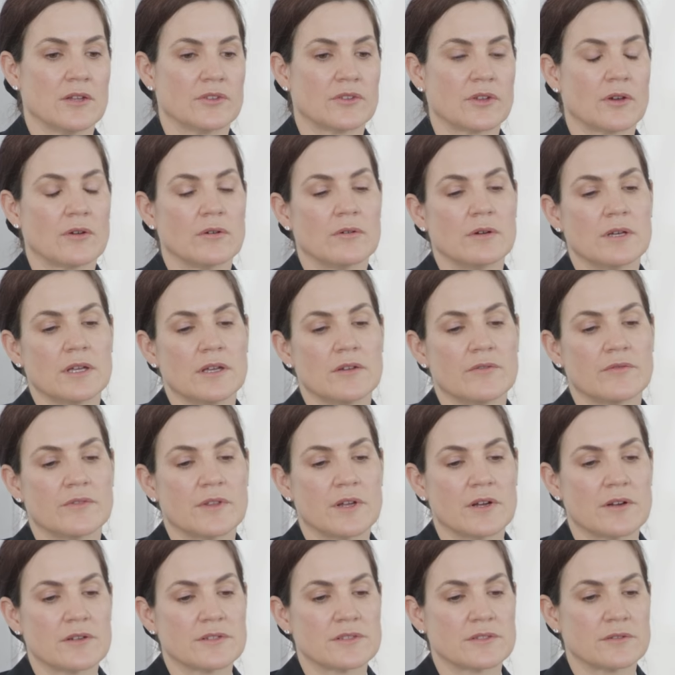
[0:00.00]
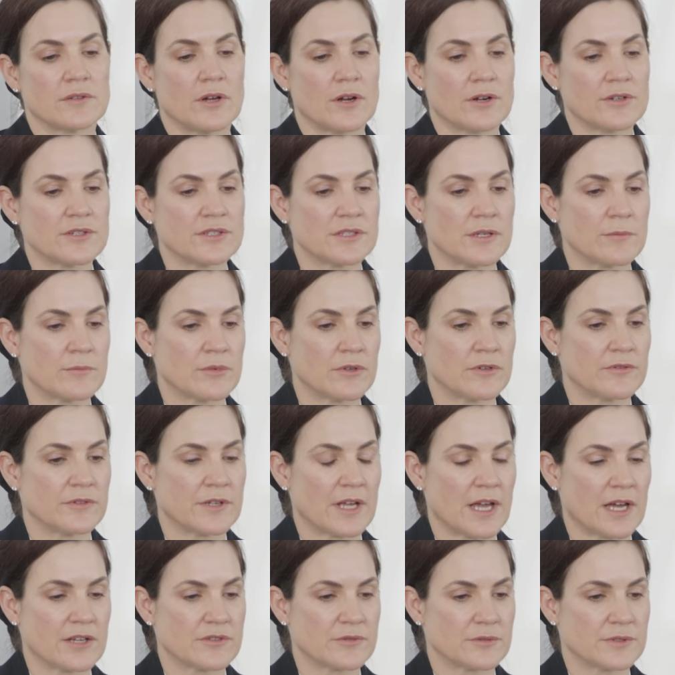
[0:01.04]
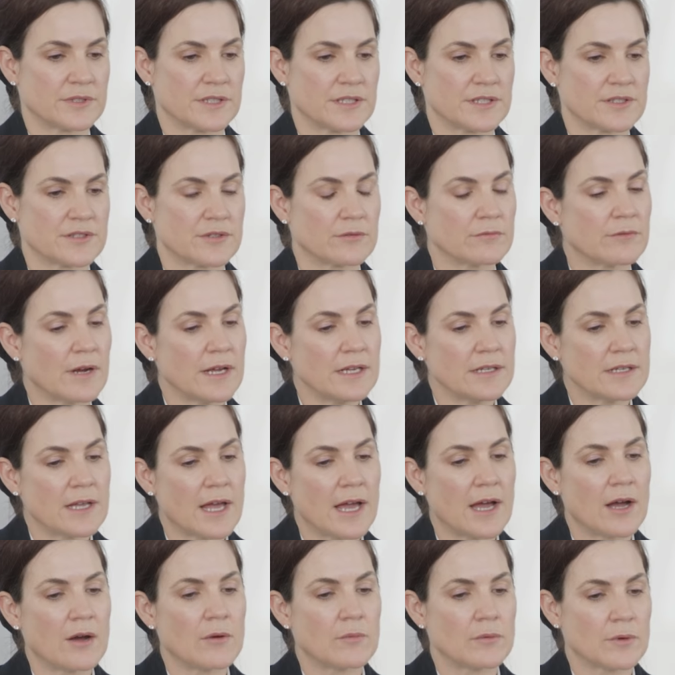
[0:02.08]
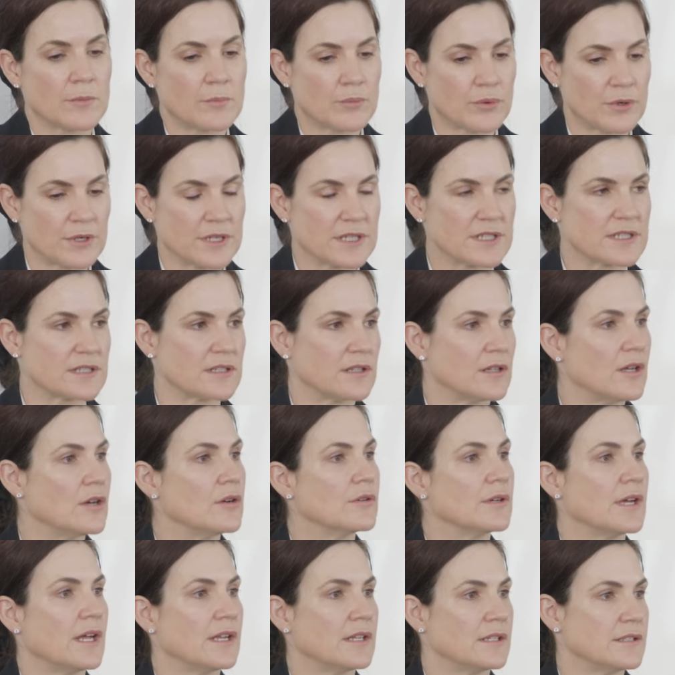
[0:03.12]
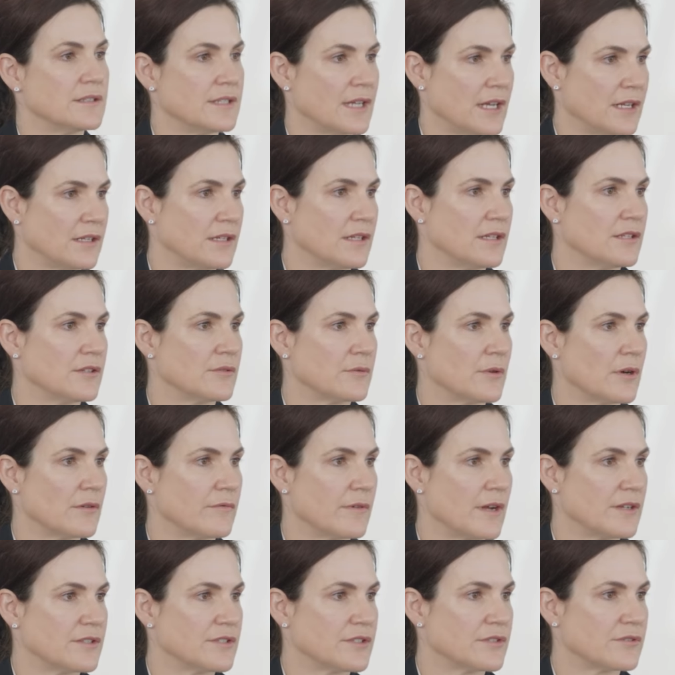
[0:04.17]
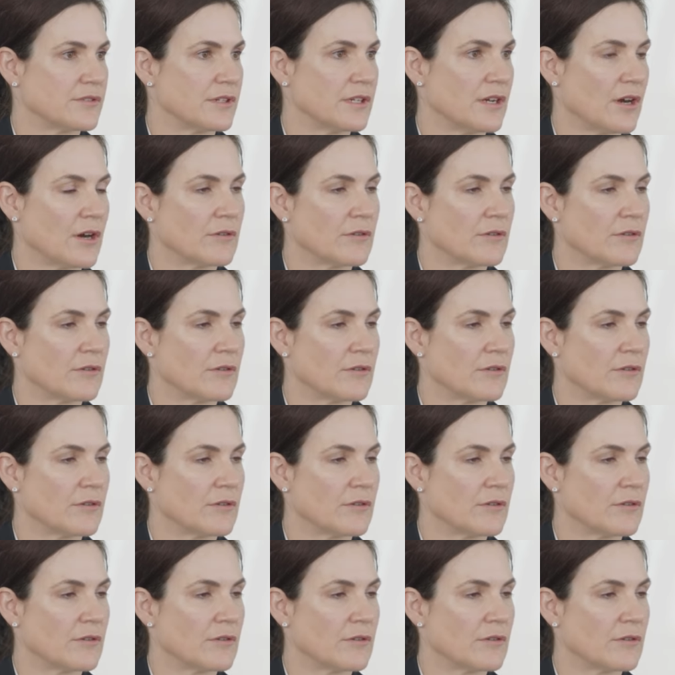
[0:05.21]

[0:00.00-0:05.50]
So if there's large number of casualties, so right now we're pretty slow getting data into our registry.